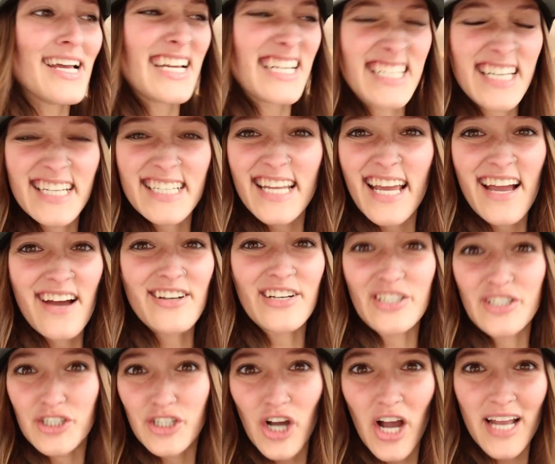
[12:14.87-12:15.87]
sit down
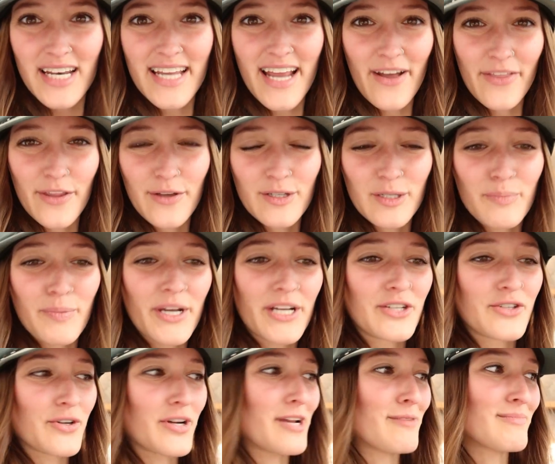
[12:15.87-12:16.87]
and jot down those
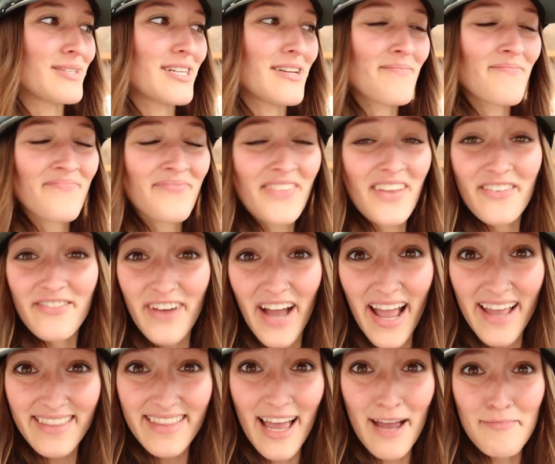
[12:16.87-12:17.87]
big dreams
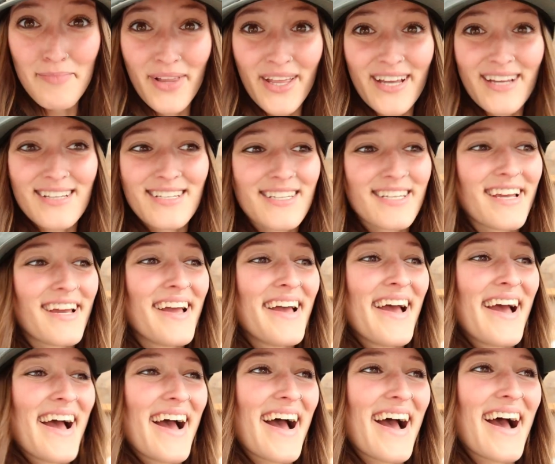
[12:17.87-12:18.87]
find that place
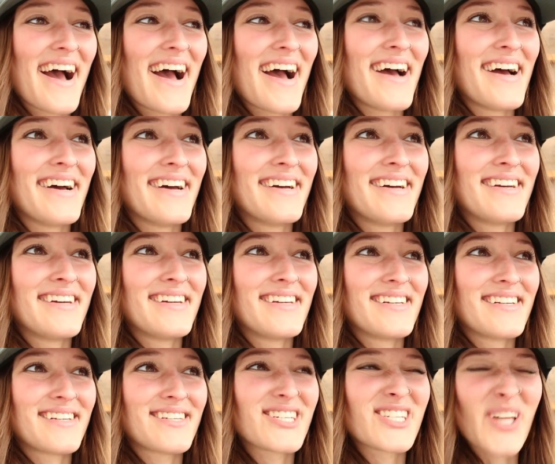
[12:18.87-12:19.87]
uh,
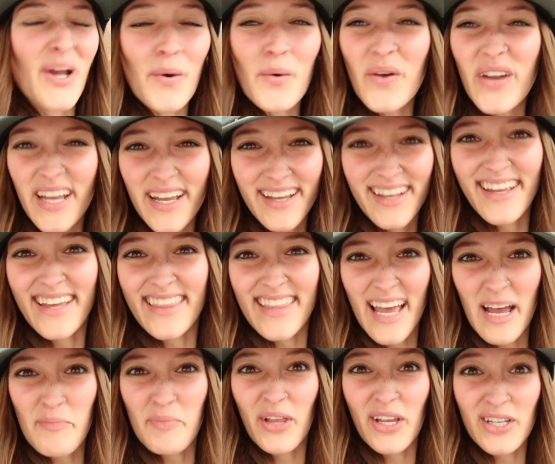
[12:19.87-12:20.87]
soak in
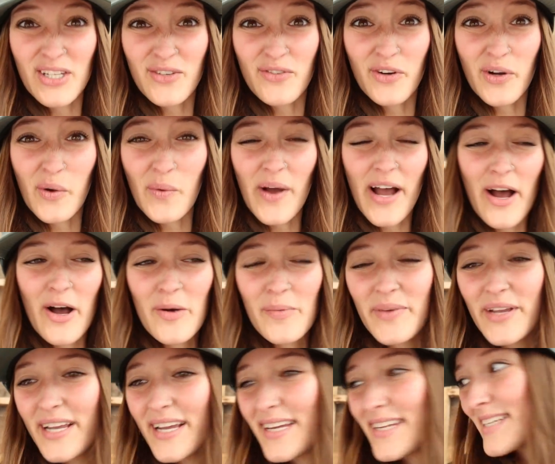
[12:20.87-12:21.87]
that place for a while
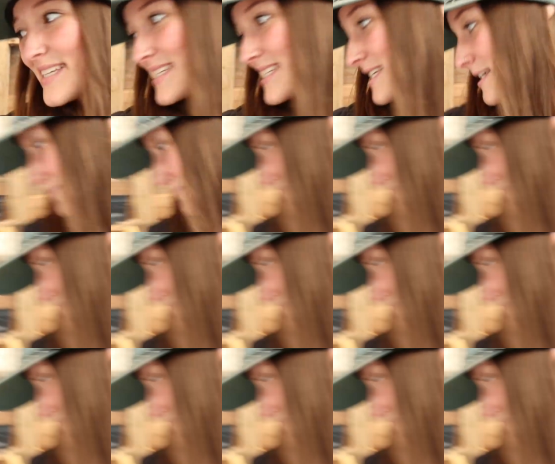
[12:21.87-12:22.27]
because